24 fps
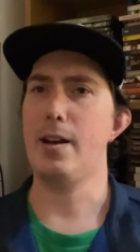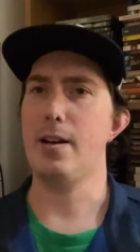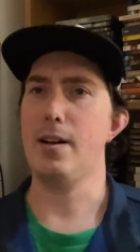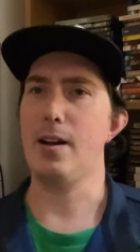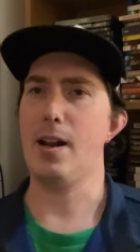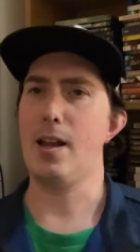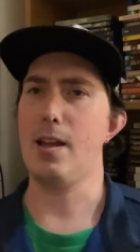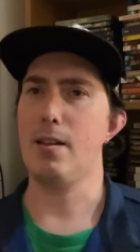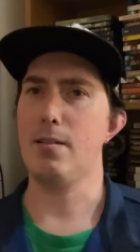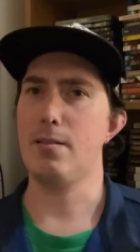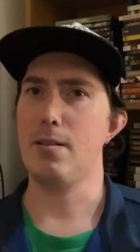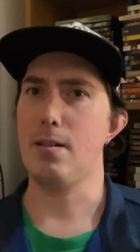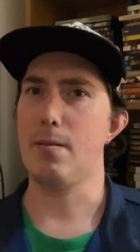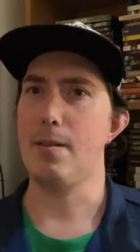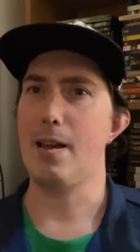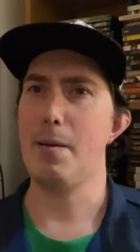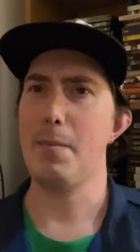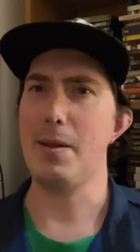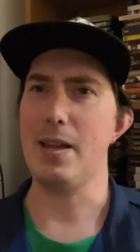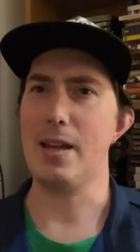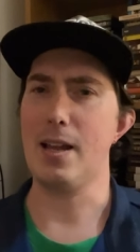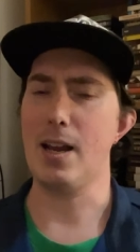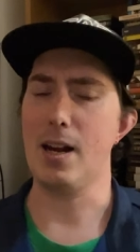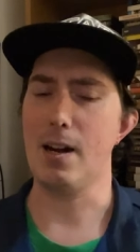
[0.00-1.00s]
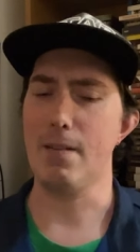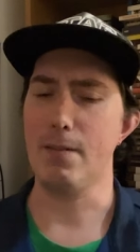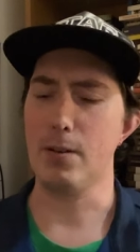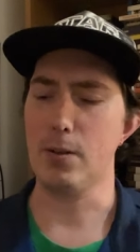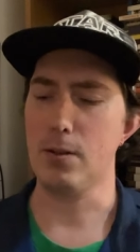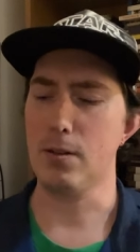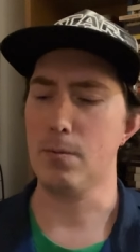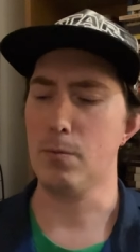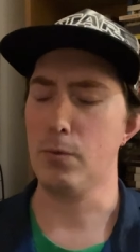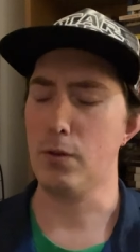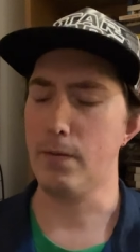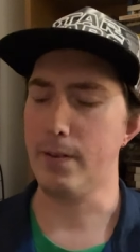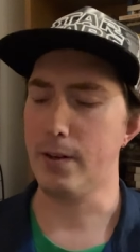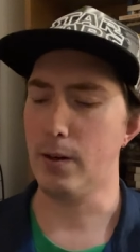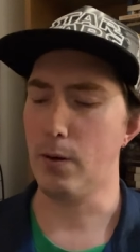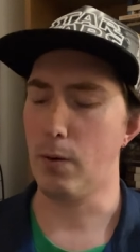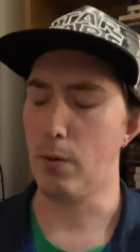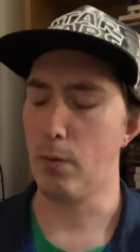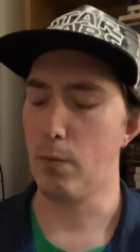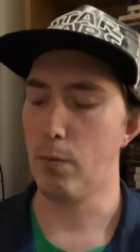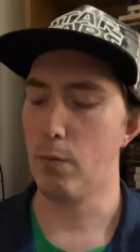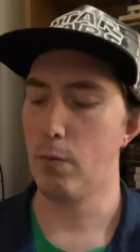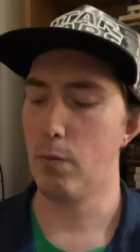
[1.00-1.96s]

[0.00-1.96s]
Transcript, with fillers: and I said that'd be kind of a good movie to